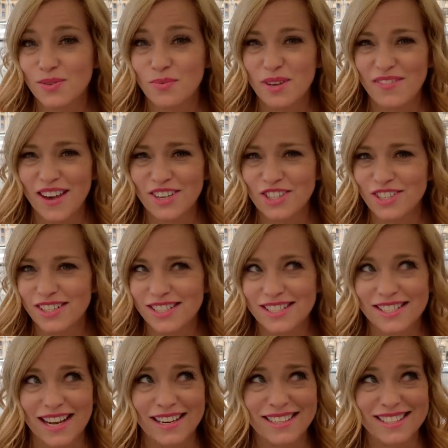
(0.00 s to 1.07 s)
So we've actually
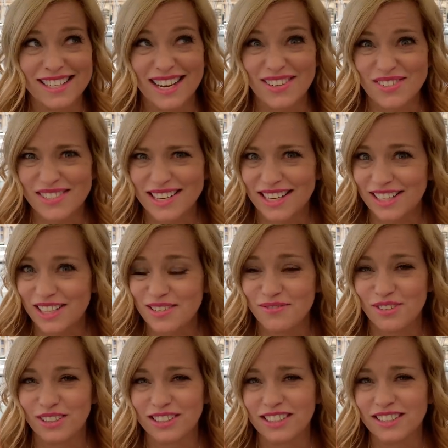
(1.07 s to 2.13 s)
decided to kind of settle in
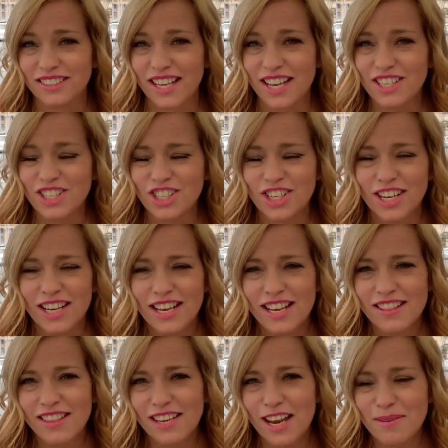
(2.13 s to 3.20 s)
for a little lunch.
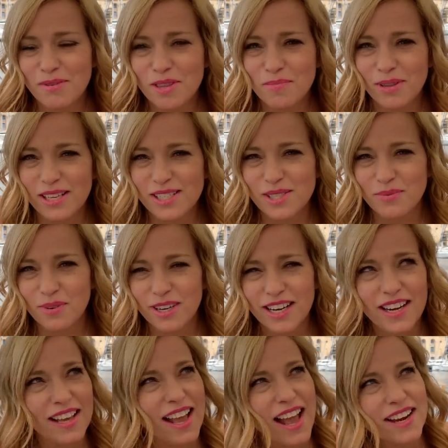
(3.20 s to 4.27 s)
The name of the place that we're
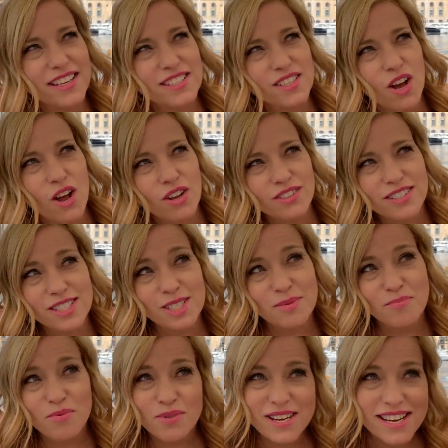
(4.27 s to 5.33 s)
eating at is called
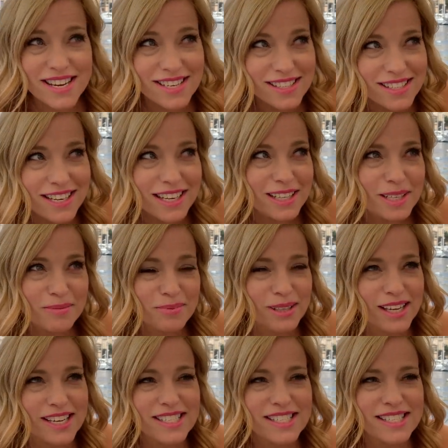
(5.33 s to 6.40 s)
Debris Eating
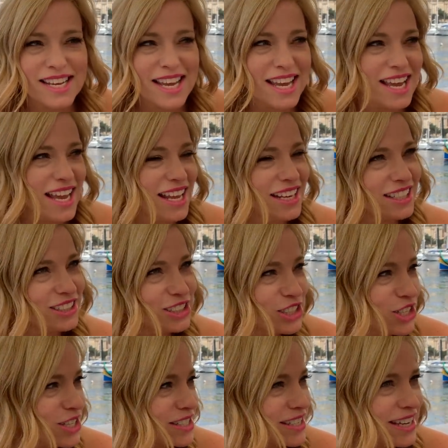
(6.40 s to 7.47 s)
Place. And it
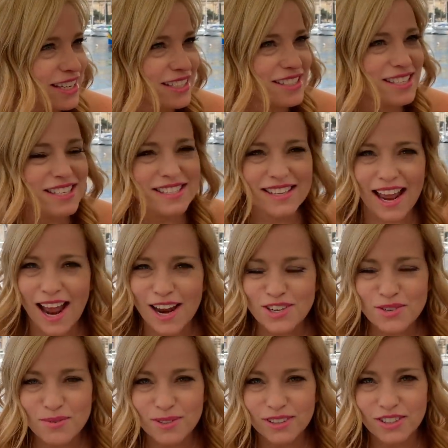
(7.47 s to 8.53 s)
looks like it's these
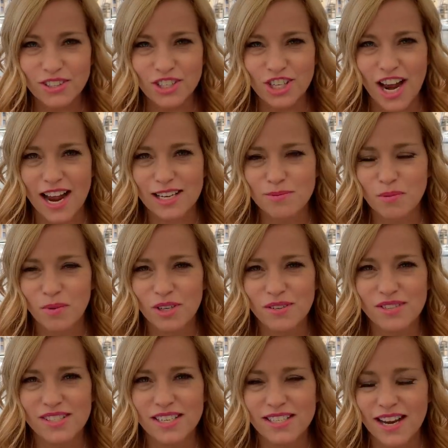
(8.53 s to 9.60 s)
casual little shacks, but when
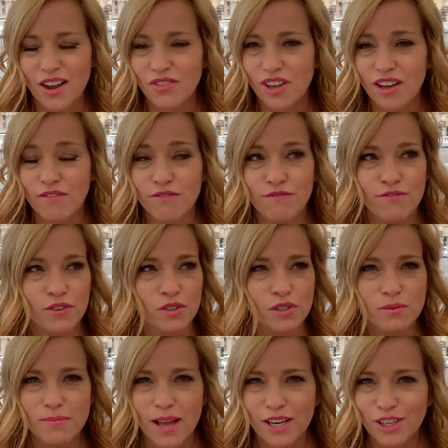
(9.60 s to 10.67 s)
you sit down, they have
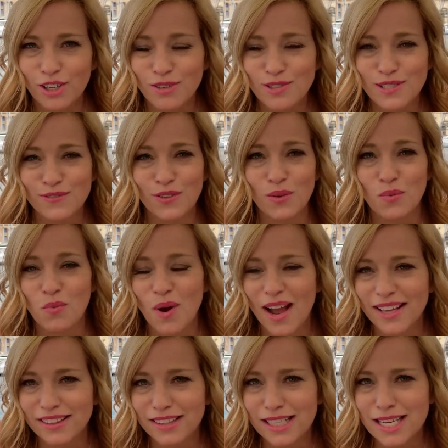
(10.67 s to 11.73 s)
full menus, full
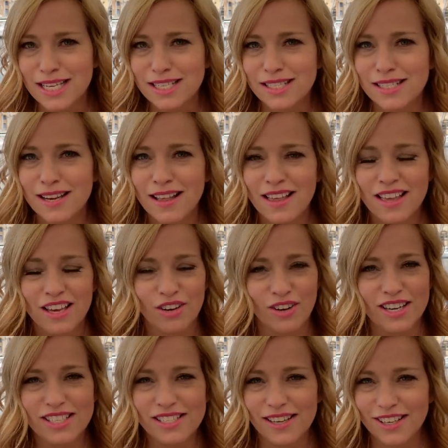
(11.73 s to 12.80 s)
wine lists,
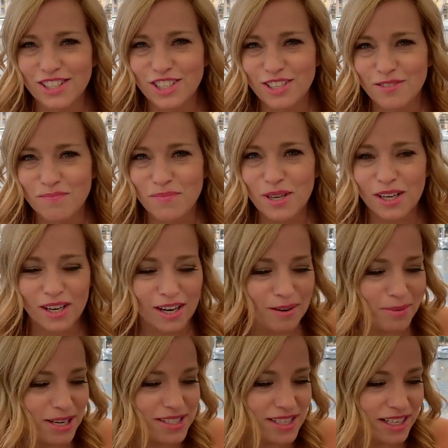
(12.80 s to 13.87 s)
great selection of
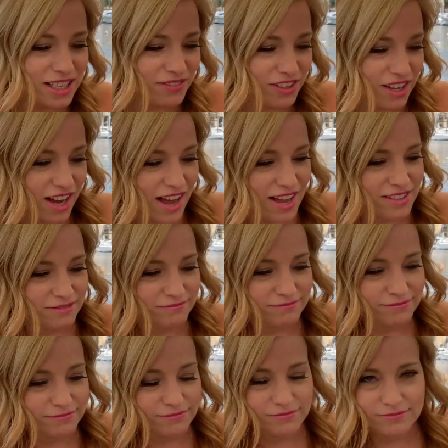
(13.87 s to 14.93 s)
beer. My son even got
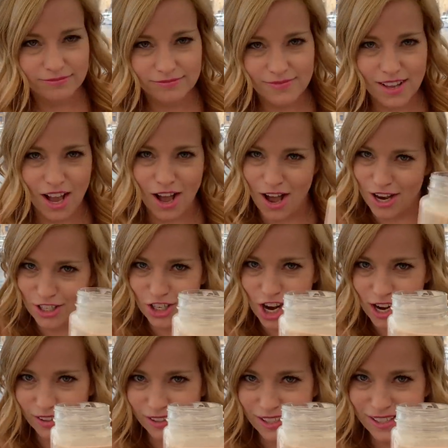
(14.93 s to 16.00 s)
a hot
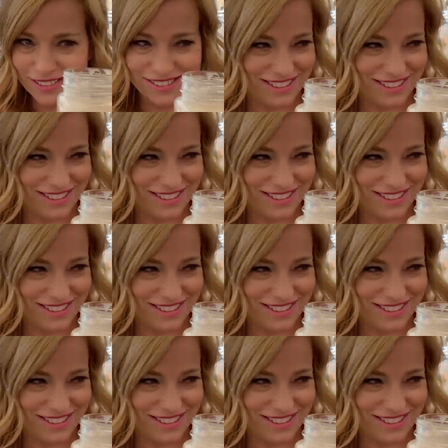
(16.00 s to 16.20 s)
chocolate.